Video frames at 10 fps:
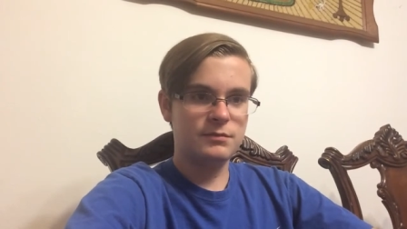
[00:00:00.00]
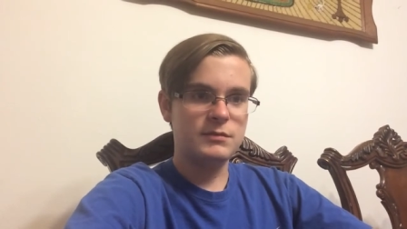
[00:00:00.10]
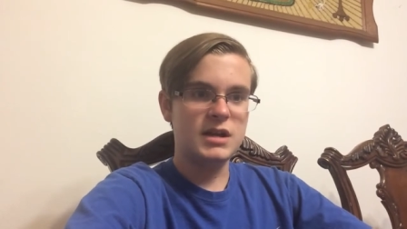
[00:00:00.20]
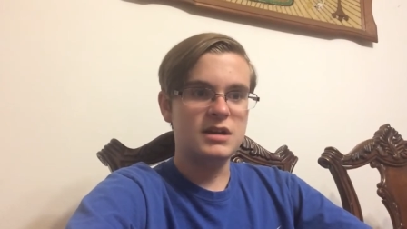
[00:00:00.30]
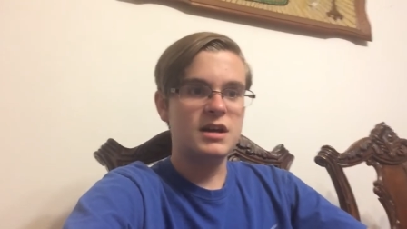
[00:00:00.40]
I
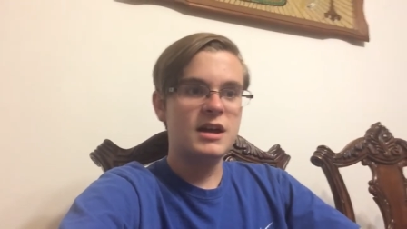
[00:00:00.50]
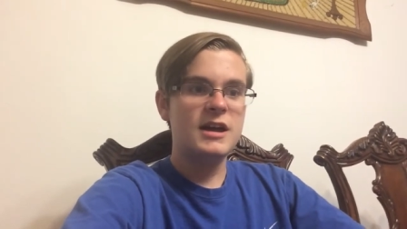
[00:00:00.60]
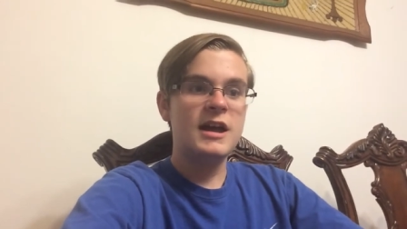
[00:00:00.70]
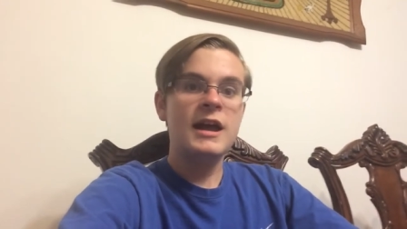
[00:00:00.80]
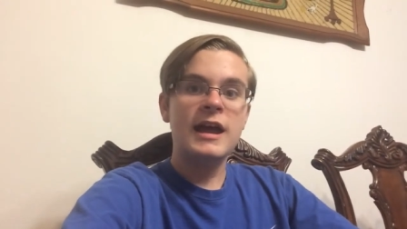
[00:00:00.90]
mean
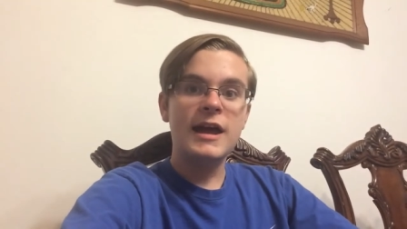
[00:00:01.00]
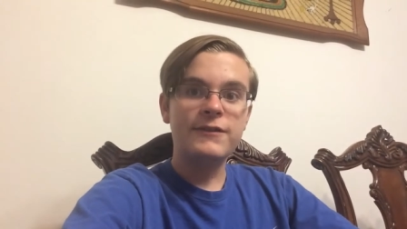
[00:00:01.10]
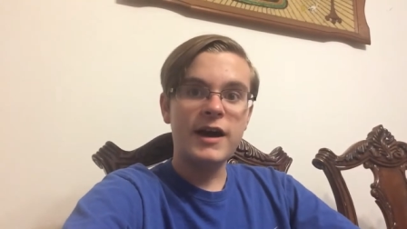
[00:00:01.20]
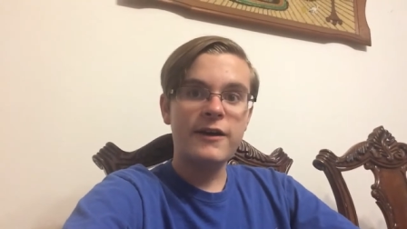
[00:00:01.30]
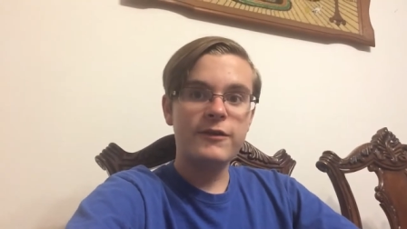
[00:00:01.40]

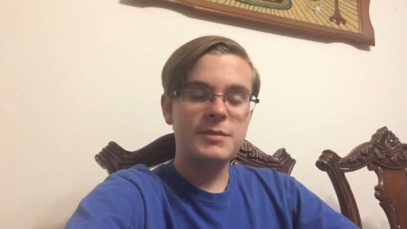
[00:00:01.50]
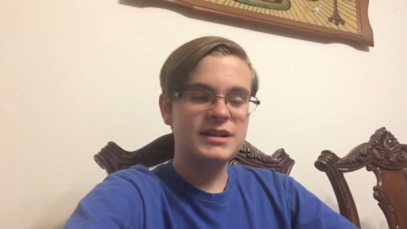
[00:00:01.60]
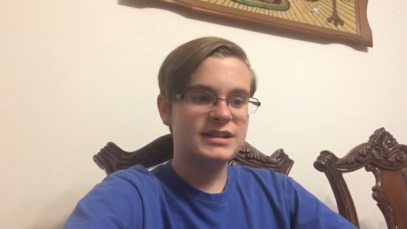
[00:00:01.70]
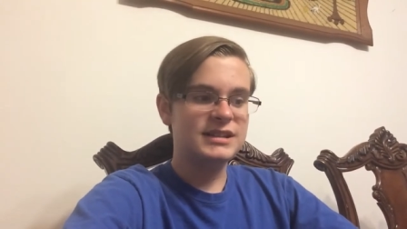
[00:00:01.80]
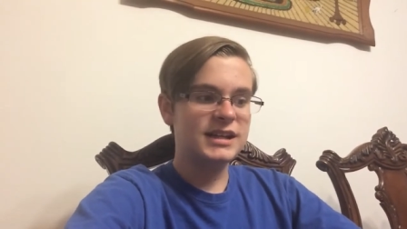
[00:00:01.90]
if I ever
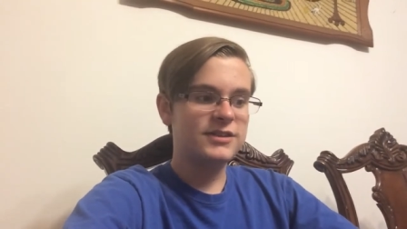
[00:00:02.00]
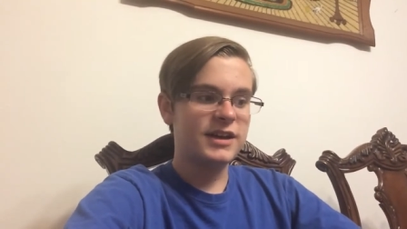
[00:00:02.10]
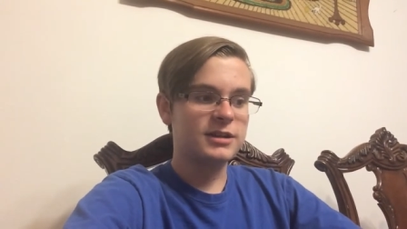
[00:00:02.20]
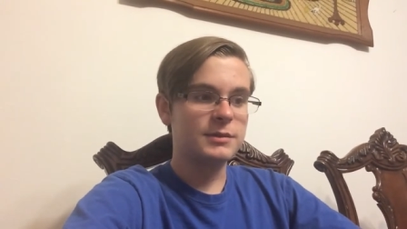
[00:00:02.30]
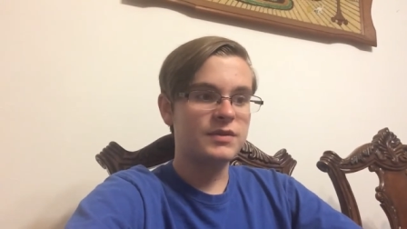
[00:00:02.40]
been to Six
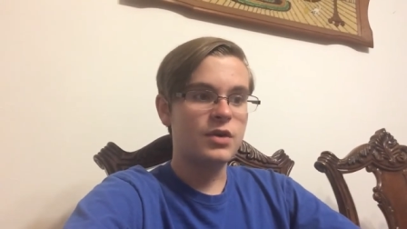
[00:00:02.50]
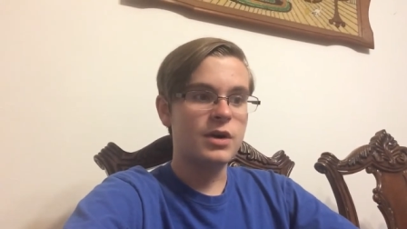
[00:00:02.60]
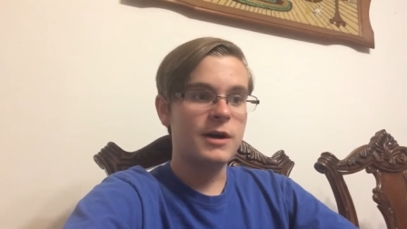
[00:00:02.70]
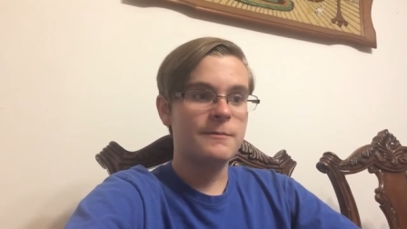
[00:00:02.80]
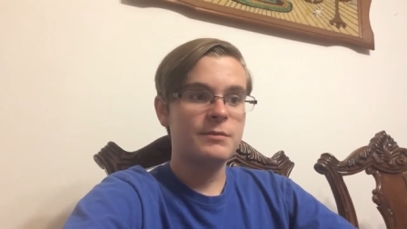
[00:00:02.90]
Flags
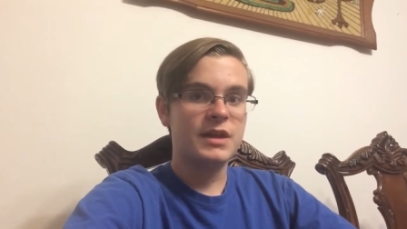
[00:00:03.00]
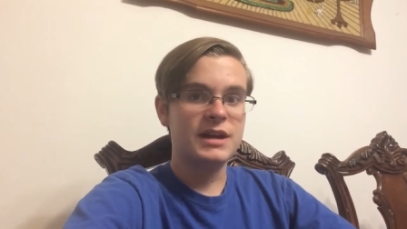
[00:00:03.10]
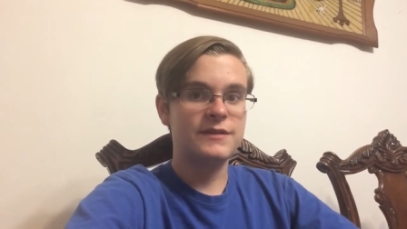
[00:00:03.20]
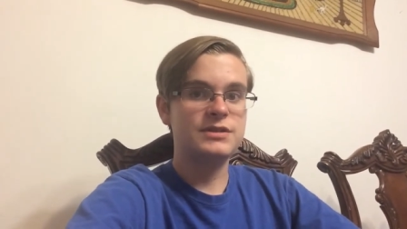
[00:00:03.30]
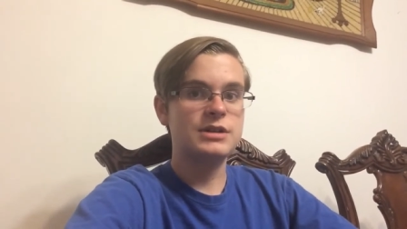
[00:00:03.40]
before
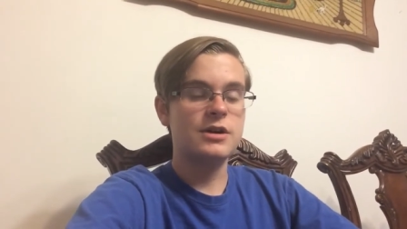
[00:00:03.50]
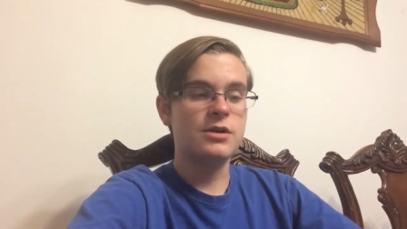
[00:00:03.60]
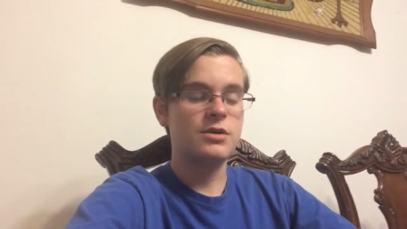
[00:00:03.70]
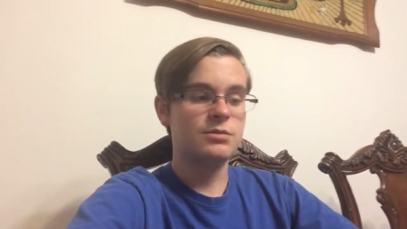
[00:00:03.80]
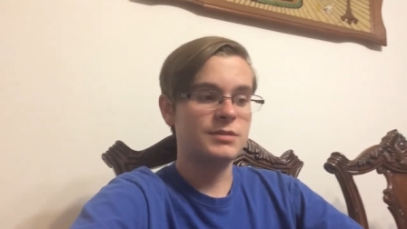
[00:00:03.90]
and if
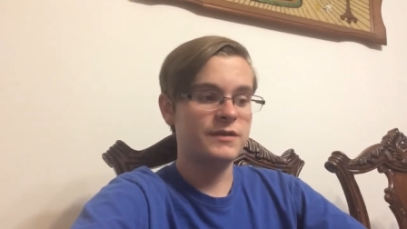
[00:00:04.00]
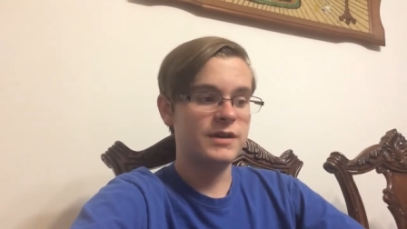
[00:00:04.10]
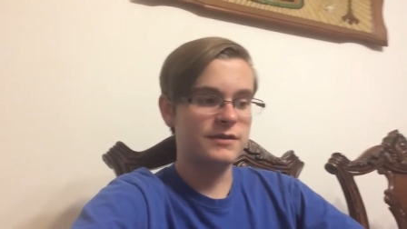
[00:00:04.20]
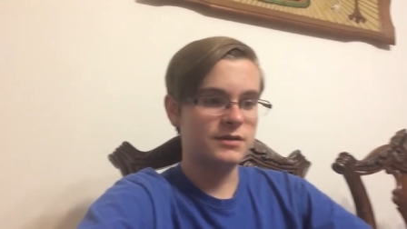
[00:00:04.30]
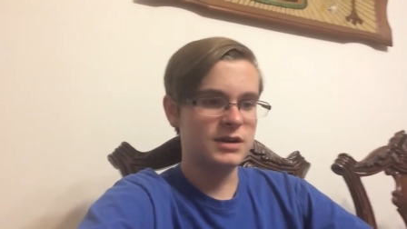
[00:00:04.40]
so, my
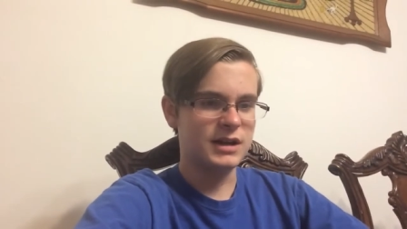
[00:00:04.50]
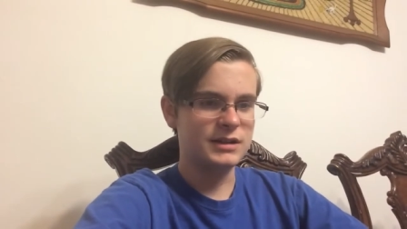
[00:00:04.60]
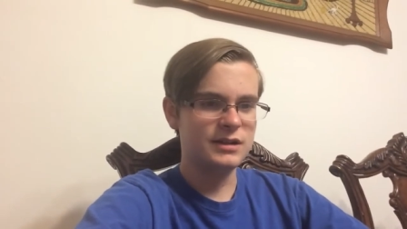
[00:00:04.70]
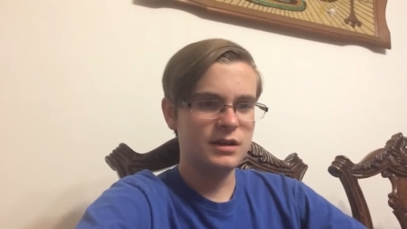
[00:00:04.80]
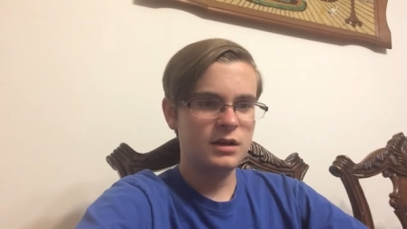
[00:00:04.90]
favorite rides.